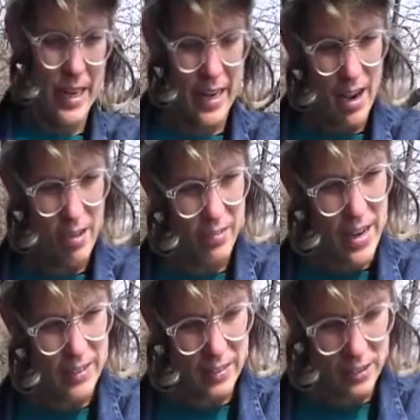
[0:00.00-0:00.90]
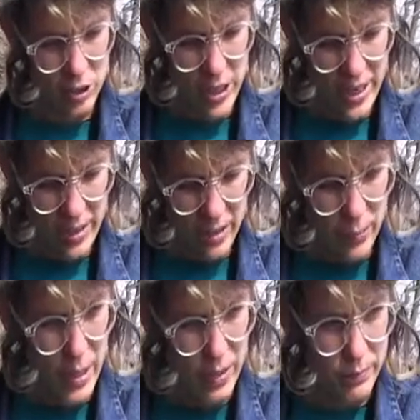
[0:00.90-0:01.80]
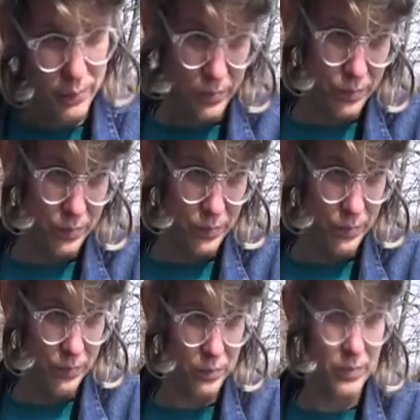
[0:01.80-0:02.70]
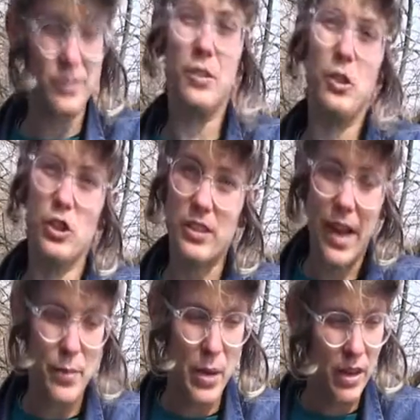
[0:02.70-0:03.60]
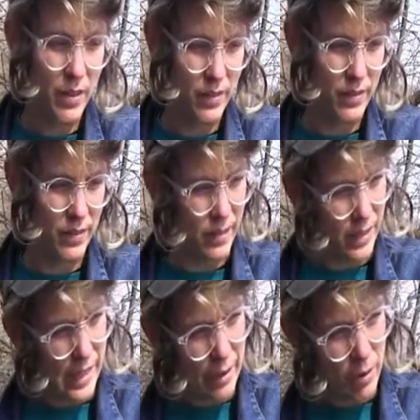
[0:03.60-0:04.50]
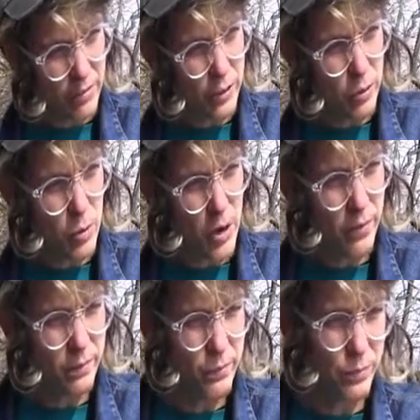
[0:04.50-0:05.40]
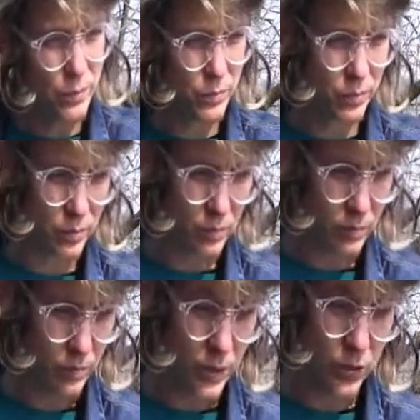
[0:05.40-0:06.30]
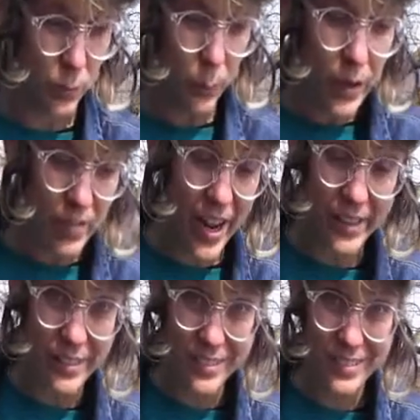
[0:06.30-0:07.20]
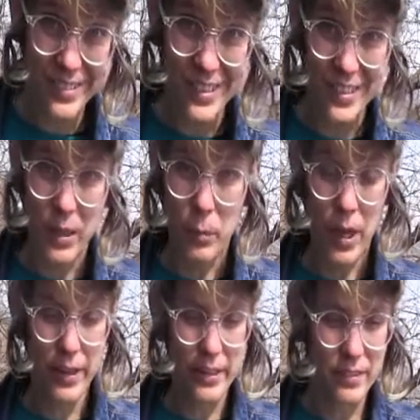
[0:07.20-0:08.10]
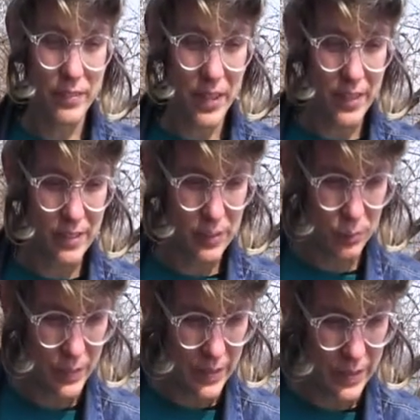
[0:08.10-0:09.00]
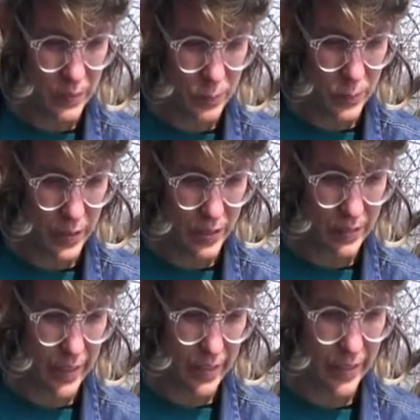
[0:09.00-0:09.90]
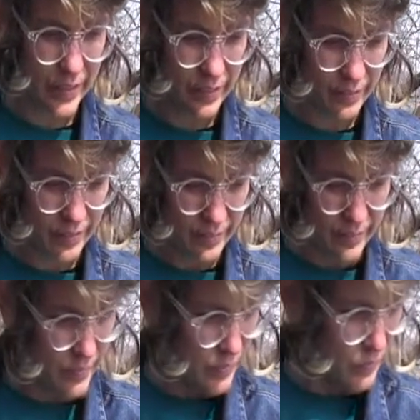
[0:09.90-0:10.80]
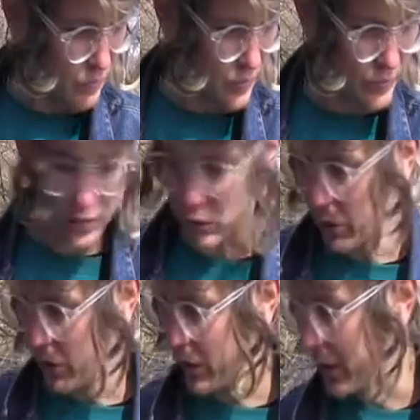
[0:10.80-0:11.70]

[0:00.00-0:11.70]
And how fast does it drain out of the bottom? You time it however you want. So pretty fast, probably because I've got some pretty sandy river soil